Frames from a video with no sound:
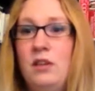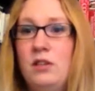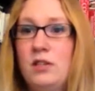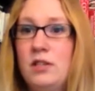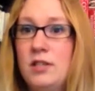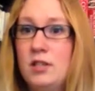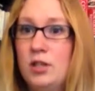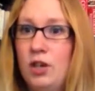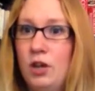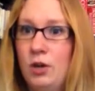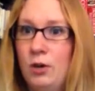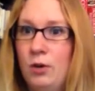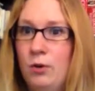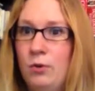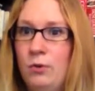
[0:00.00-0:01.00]

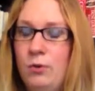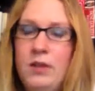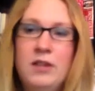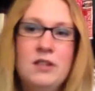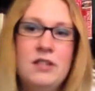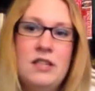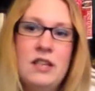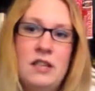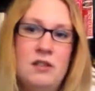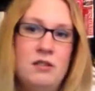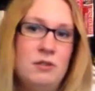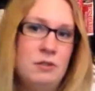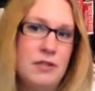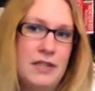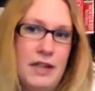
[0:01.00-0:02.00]
So, here's the other
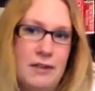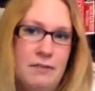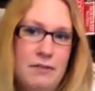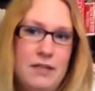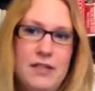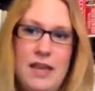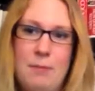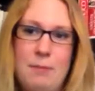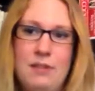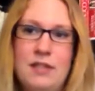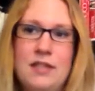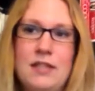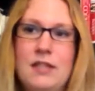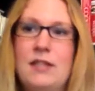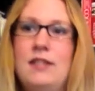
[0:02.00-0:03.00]
new stuff that's happened
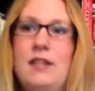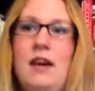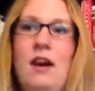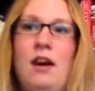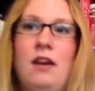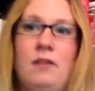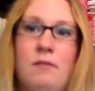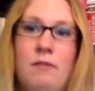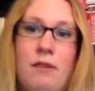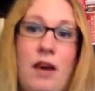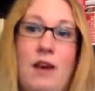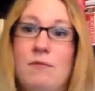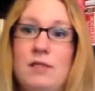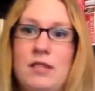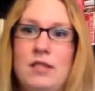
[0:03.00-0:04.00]
since I
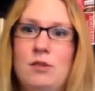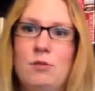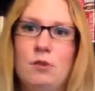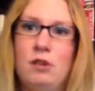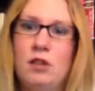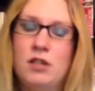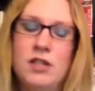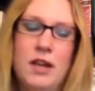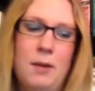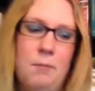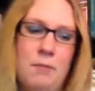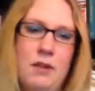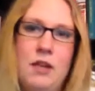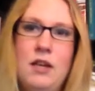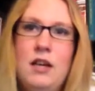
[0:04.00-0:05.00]
haven't seen you in a long
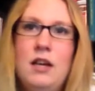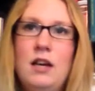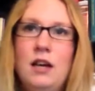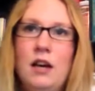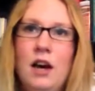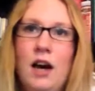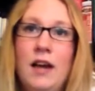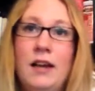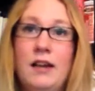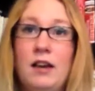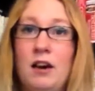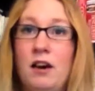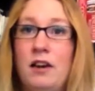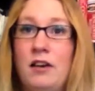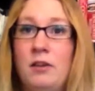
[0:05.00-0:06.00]
time. I
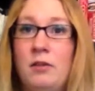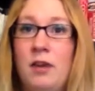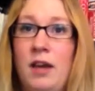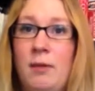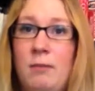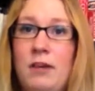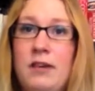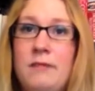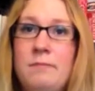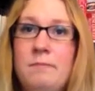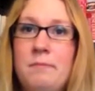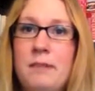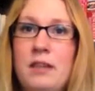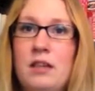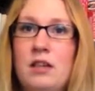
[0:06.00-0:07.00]
got a new camera,
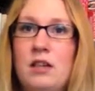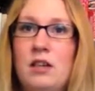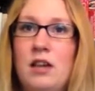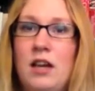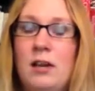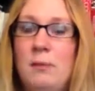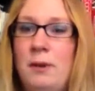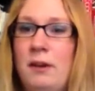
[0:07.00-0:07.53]
and